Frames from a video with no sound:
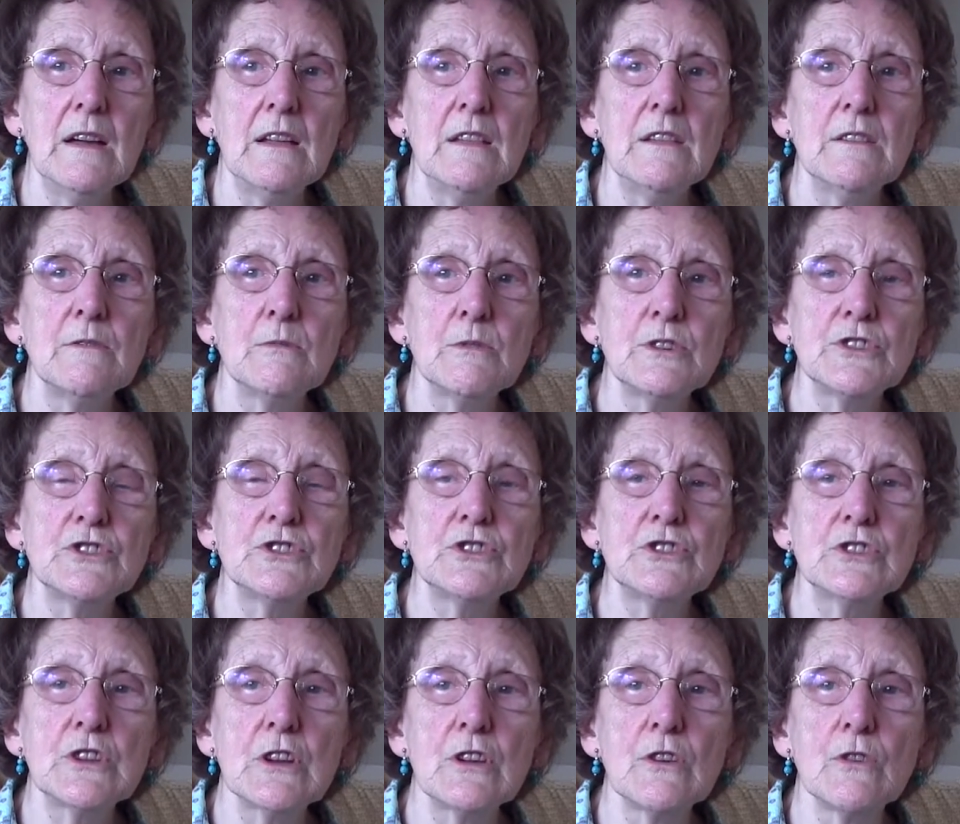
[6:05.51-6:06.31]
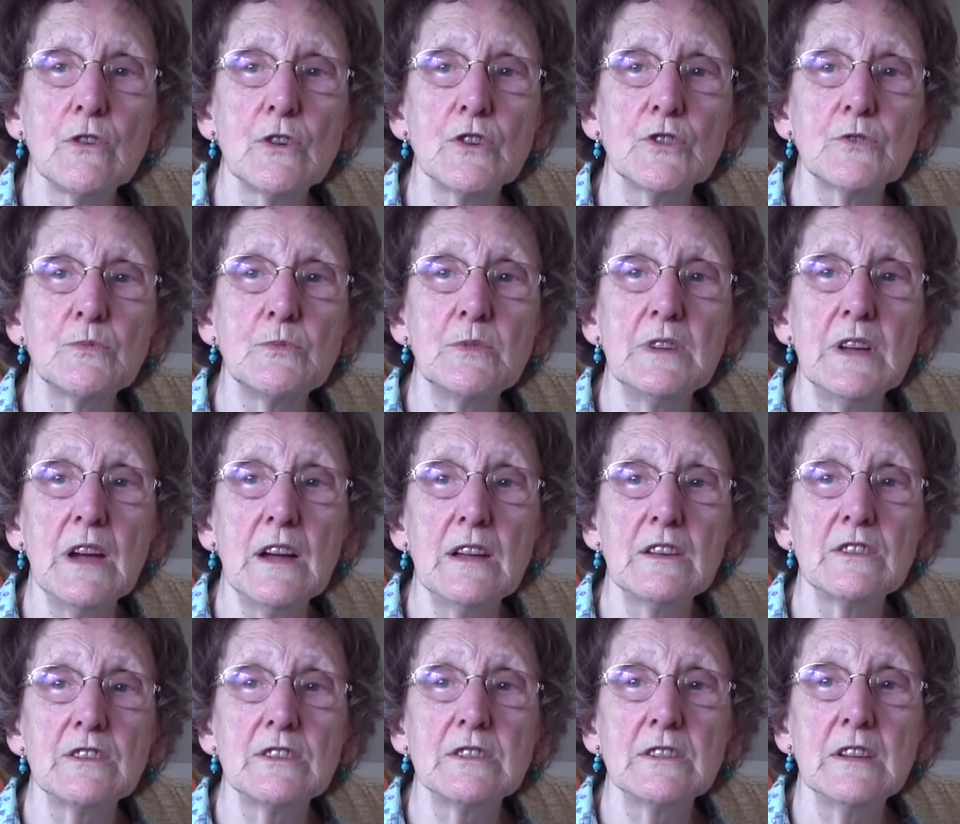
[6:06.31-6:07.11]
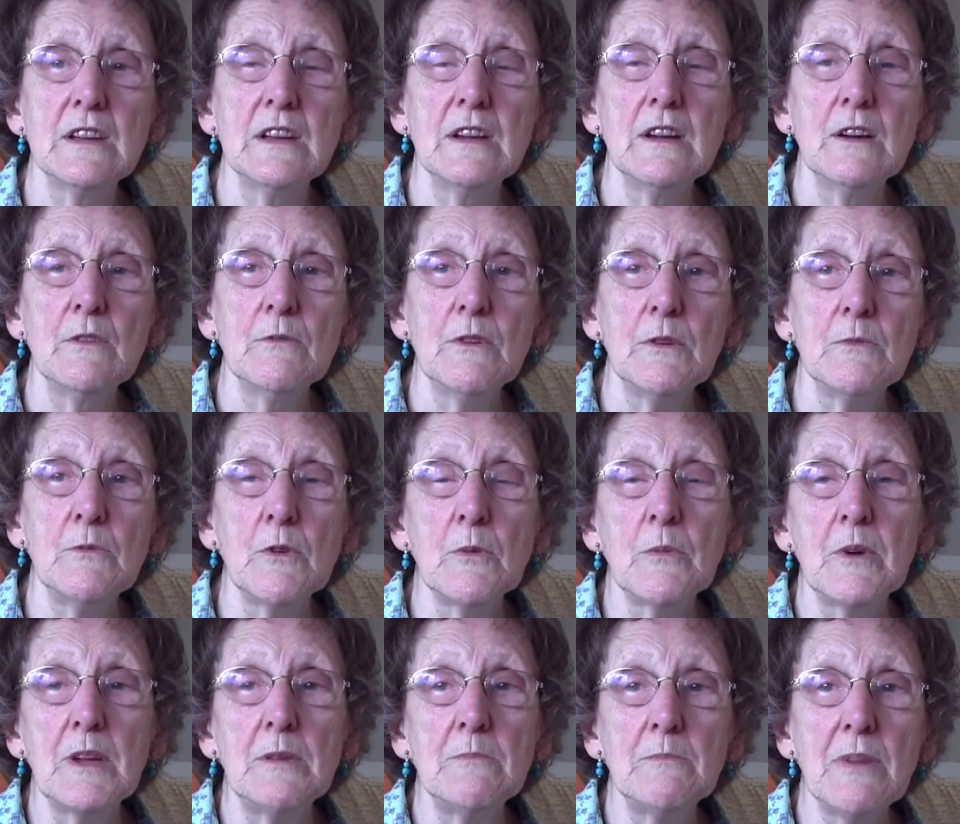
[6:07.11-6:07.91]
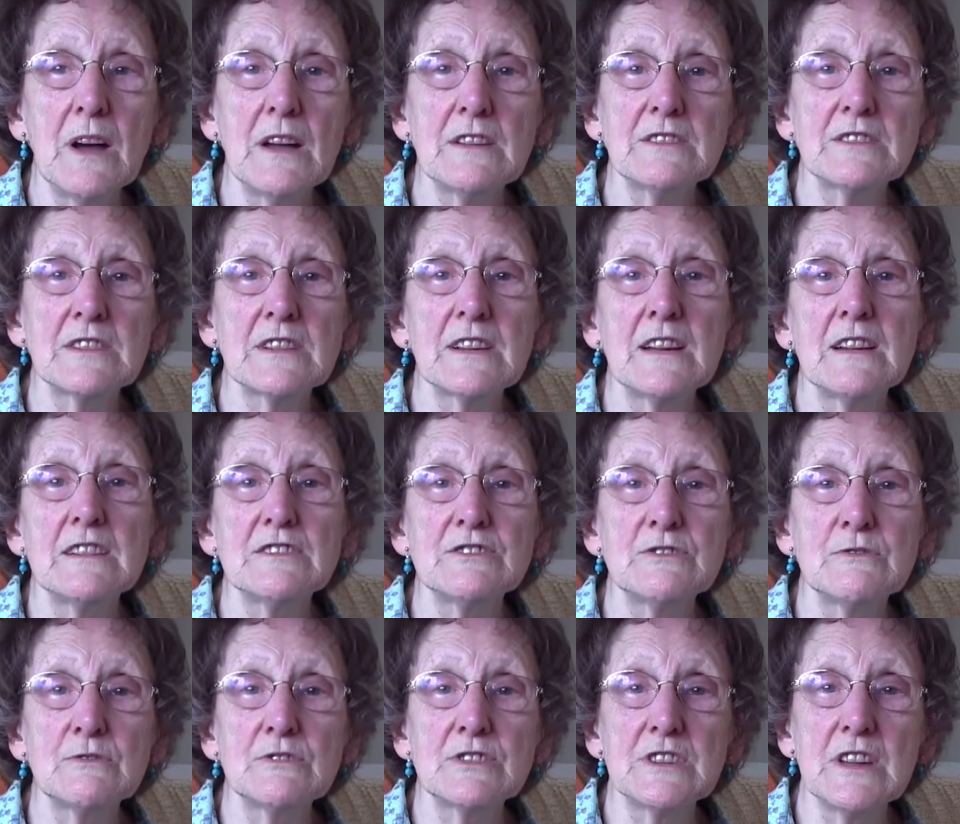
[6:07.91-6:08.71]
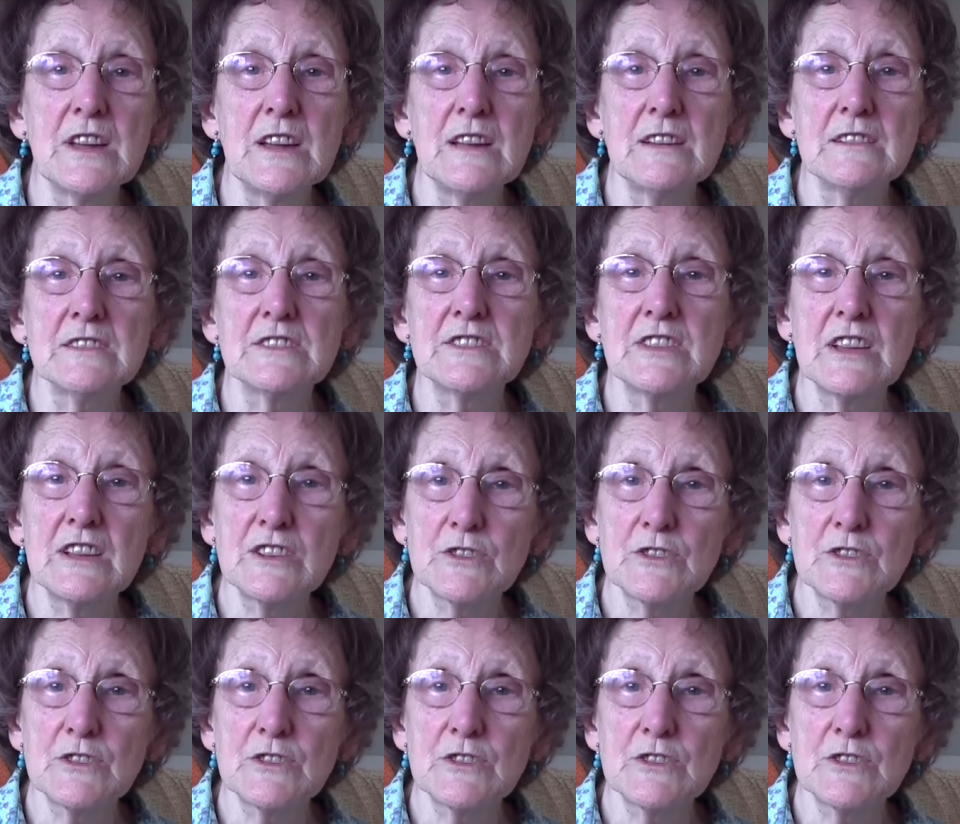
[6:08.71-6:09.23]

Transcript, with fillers: There wasn't a lot. We had, when we went back to Castle Terrace,